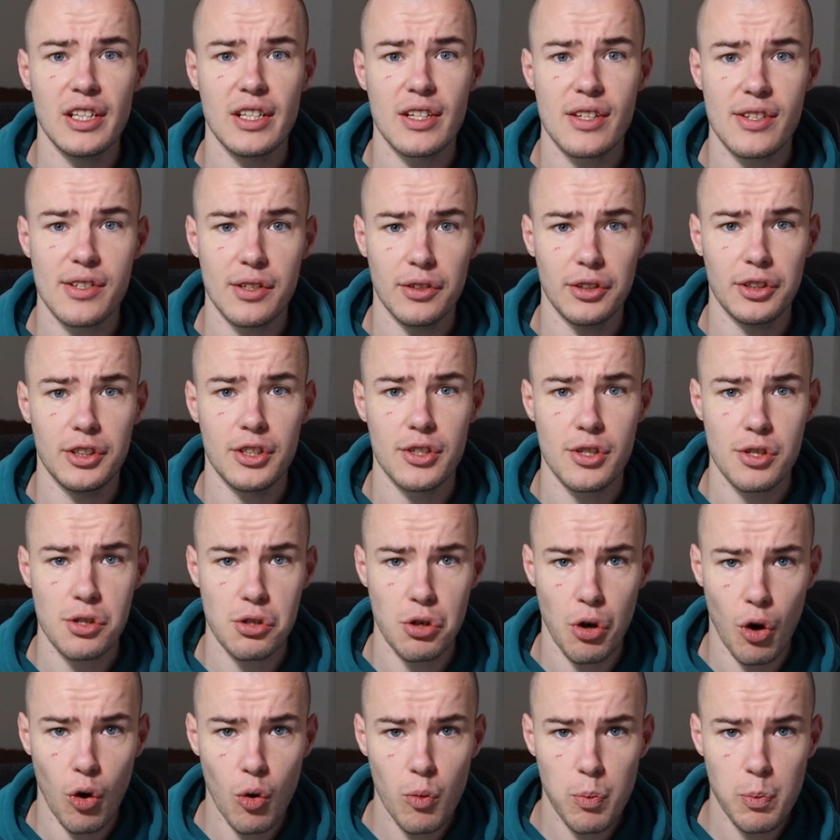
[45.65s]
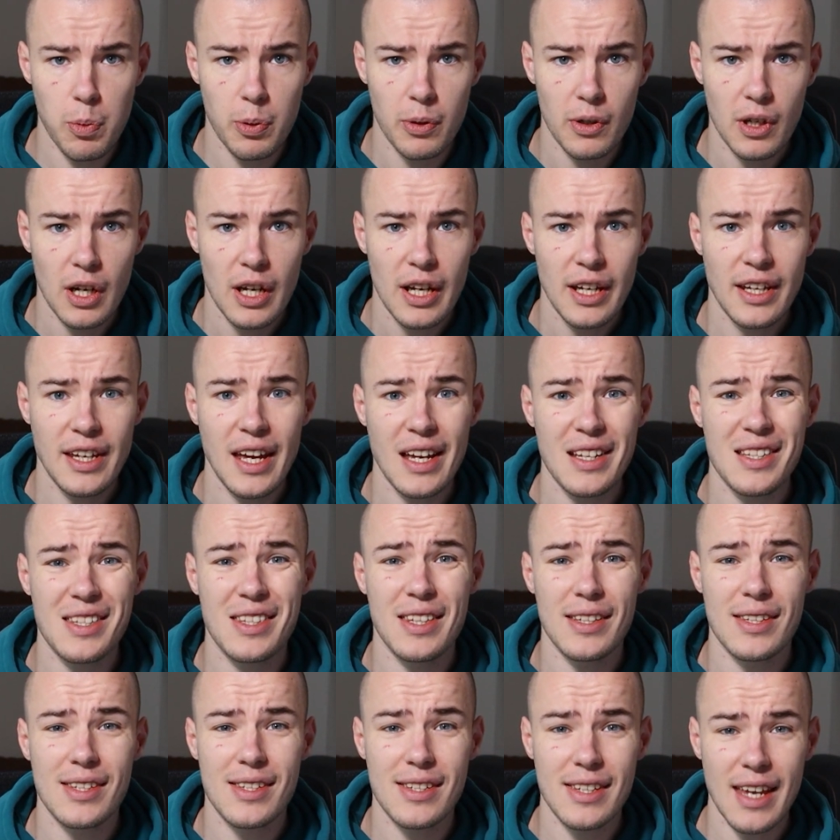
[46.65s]
in a certain scope
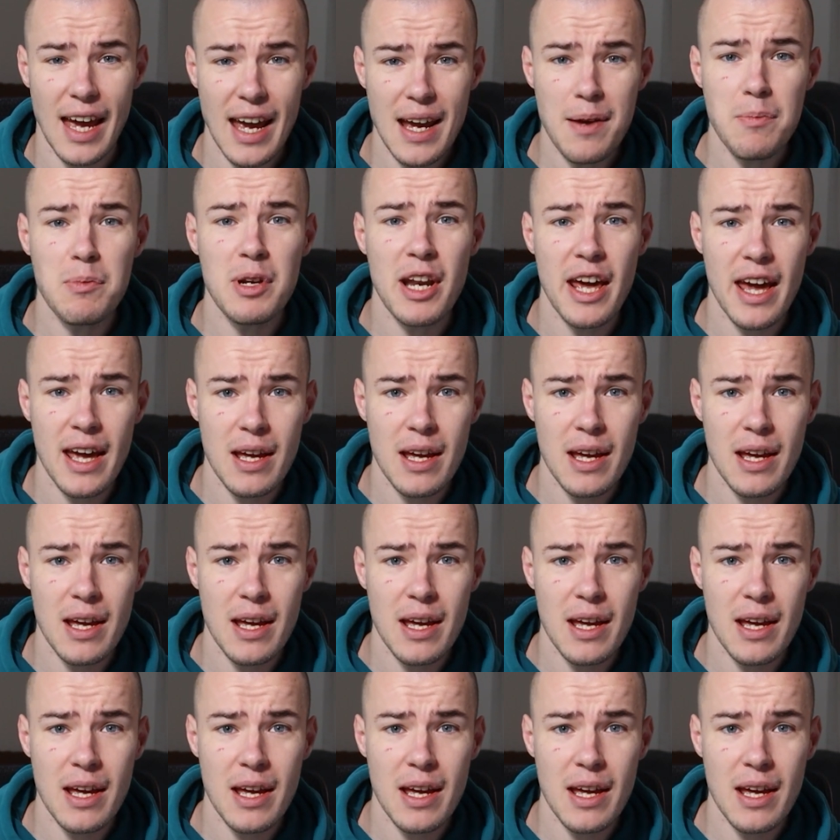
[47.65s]
has the same